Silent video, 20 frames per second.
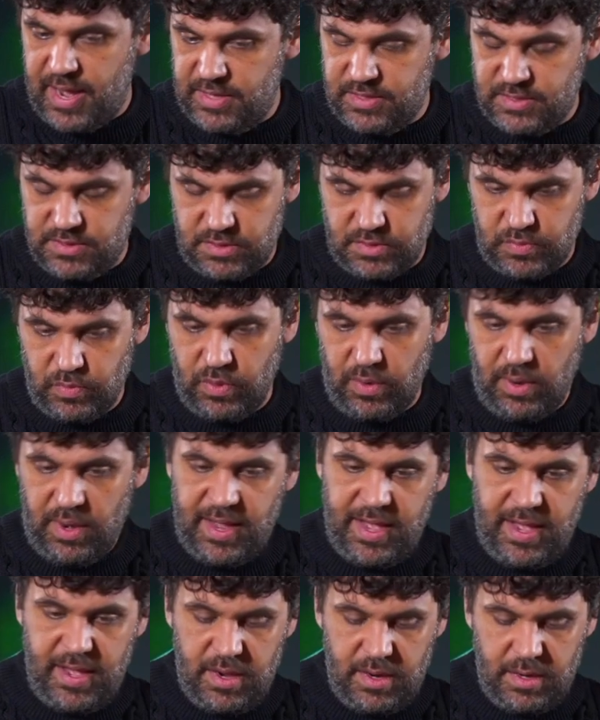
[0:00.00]
nice small
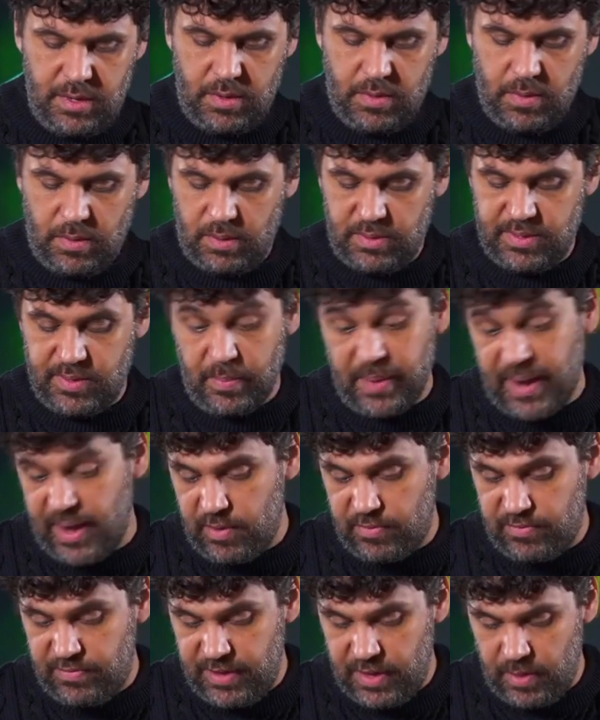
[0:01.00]
layer called the
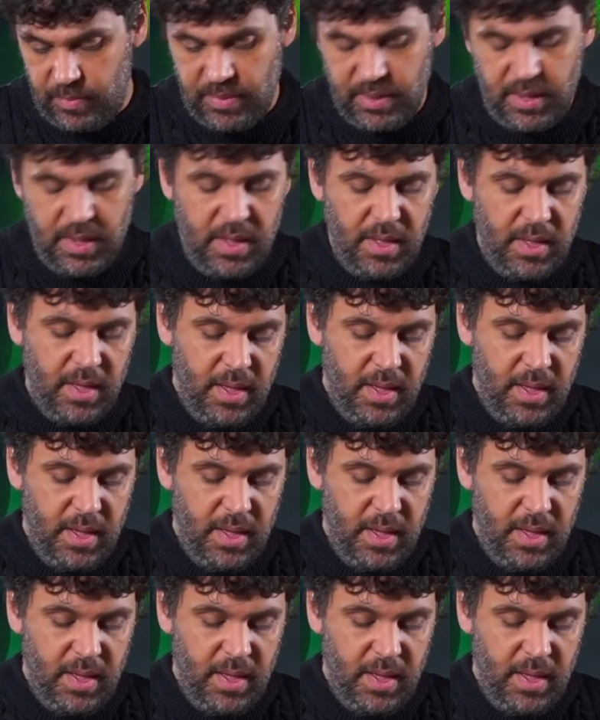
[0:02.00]
biofilm.